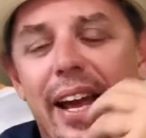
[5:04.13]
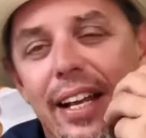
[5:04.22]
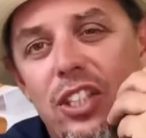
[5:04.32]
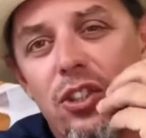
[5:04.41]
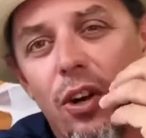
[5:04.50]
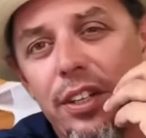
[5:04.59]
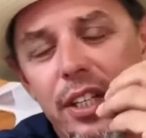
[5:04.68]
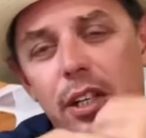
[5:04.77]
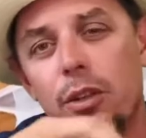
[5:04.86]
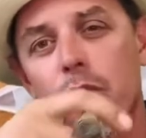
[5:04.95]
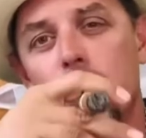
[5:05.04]
it's starting to get a
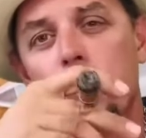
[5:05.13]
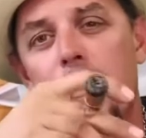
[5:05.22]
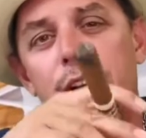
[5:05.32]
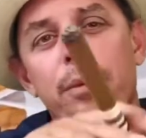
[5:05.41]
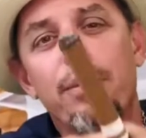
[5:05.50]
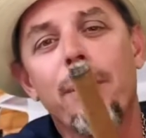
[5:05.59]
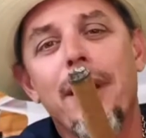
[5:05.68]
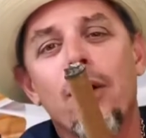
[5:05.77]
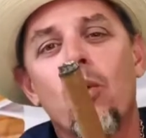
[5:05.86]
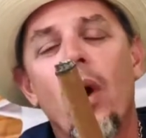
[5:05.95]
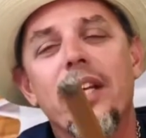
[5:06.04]
little sweeter. I'm
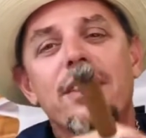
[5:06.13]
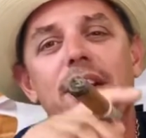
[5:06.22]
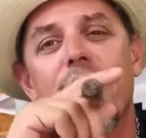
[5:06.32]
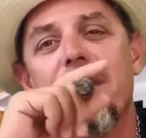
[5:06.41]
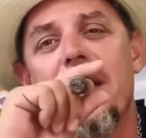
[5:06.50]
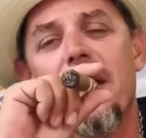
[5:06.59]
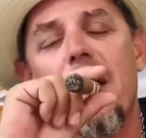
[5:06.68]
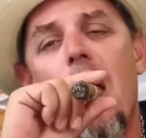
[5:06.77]
not quite there yet.